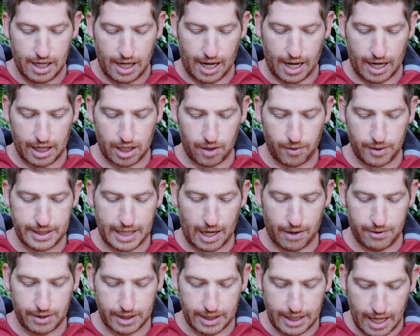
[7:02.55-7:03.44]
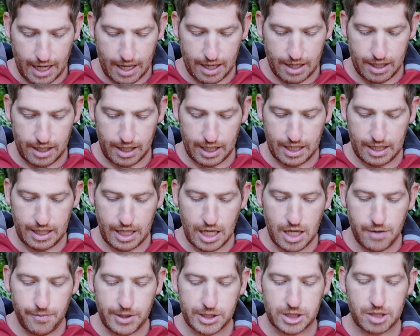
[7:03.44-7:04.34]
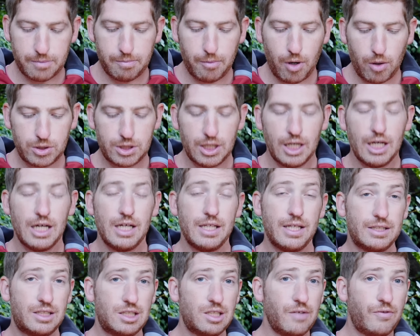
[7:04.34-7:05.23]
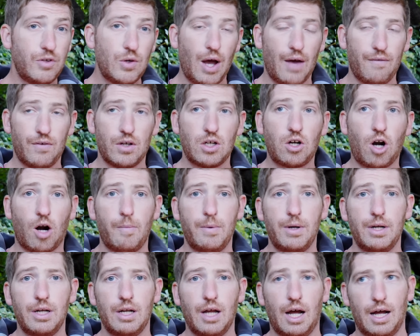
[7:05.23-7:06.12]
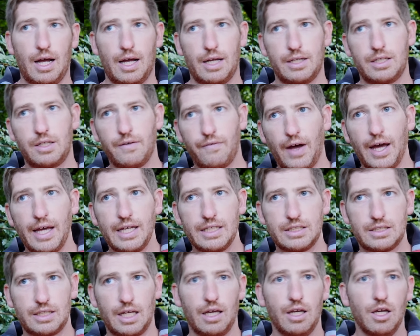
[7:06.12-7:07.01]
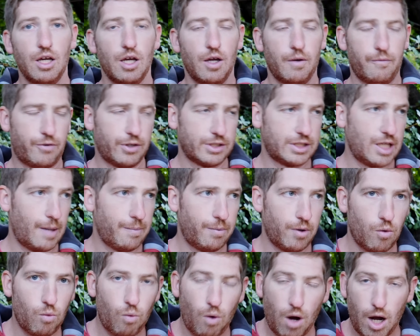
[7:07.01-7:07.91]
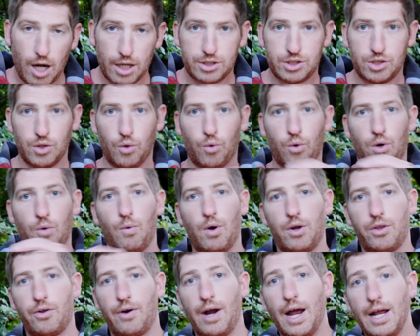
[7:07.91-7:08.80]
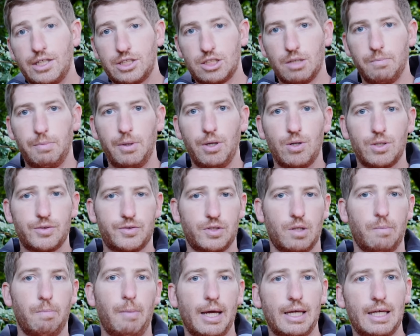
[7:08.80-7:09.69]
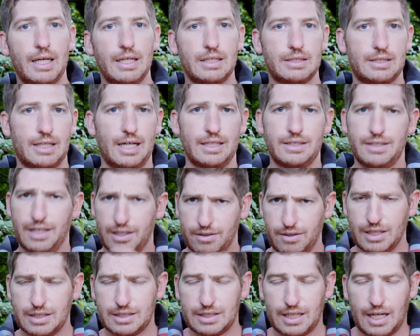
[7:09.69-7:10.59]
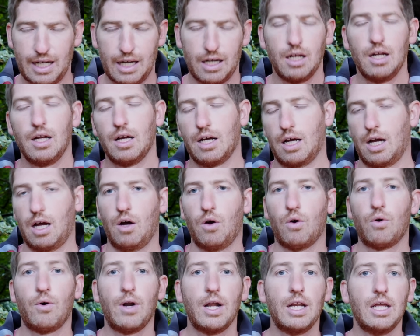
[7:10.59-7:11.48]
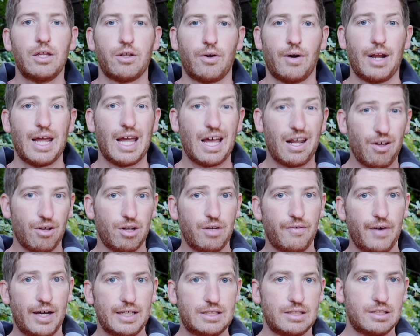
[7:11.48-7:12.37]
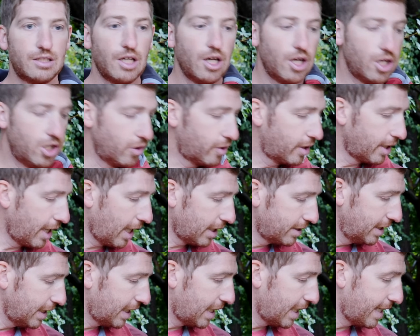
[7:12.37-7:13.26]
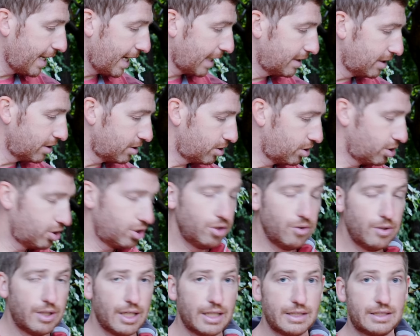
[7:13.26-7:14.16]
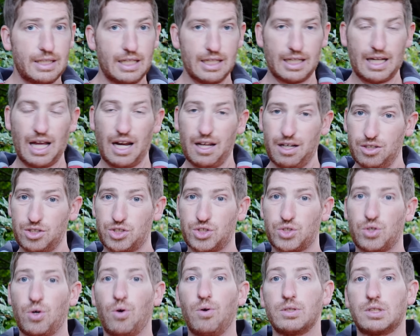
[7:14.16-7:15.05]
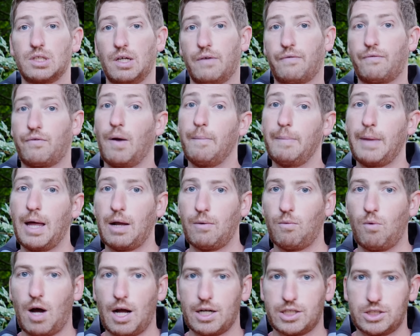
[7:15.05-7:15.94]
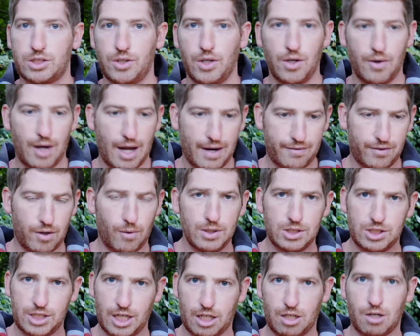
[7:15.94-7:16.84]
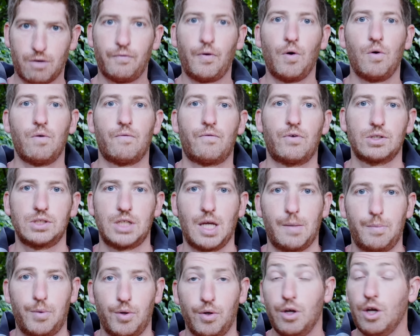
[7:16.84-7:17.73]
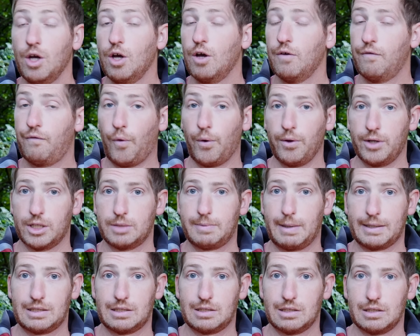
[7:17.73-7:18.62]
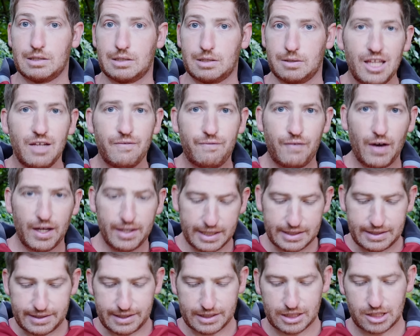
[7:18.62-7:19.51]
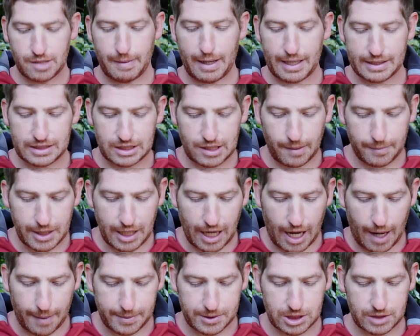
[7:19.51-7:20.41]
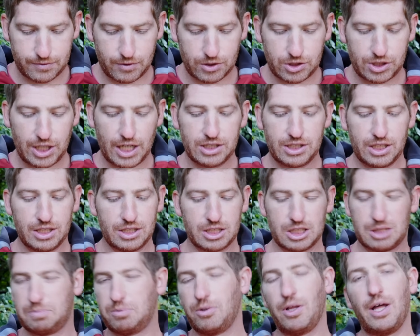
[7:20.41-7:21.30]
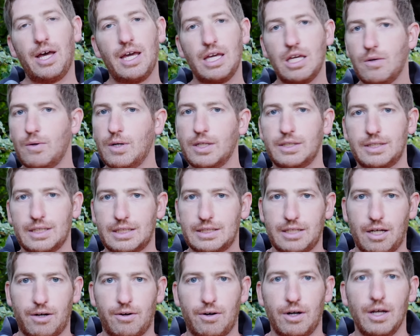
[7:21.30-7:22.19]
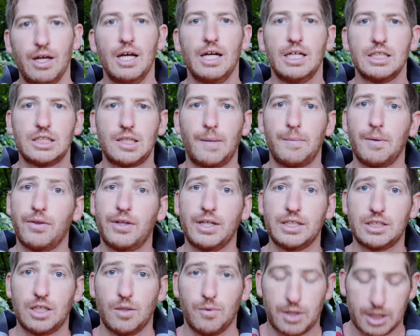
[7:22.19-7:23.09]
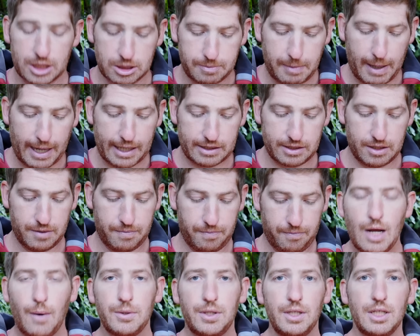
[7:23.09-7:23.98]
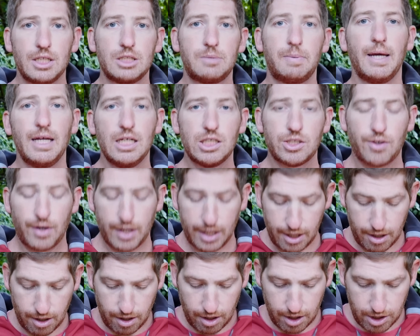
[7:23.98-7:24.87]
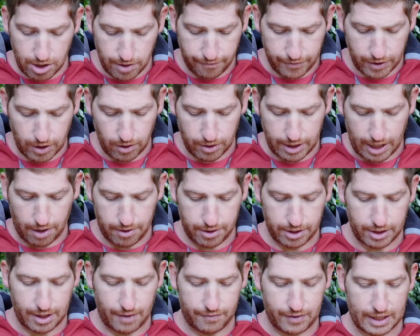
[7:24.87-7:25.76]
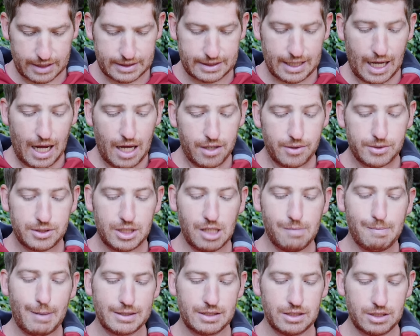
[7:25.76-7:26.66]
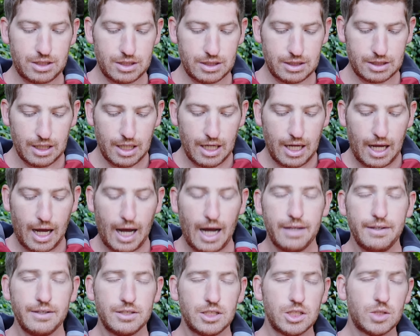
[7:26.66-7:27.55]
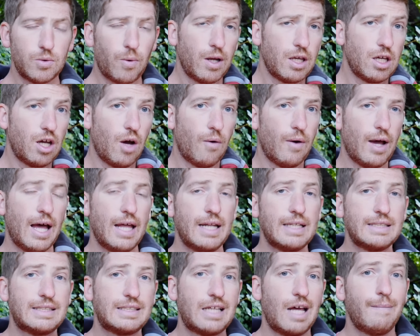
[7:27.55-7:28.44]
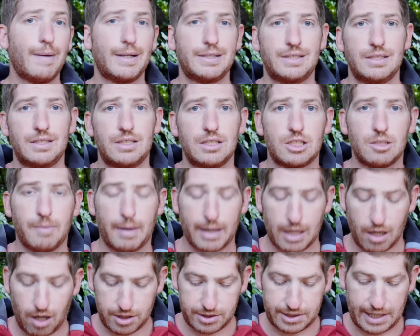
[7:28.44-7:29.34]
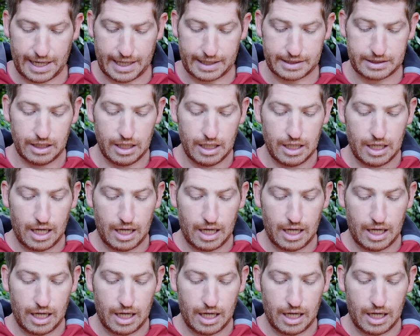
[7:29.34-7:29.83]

Uh, going down again in inReach Remote, this is if you have a Garmin uh, device, say, for example, a watch or one of their edge computers for the biking side, cycling side, uh, or any of their handheld devices, you can actually connect it to this and kind of control it from that watch. So you don't have to always check your phone, for example, for those messages. And then finally, system has some of the options for changing display units, etc. Some of the things that you would expect. Now within this page right here, if you go down to the left-hand side, you see messages, uh, and this is where I can go ahead and send messages to my contacts.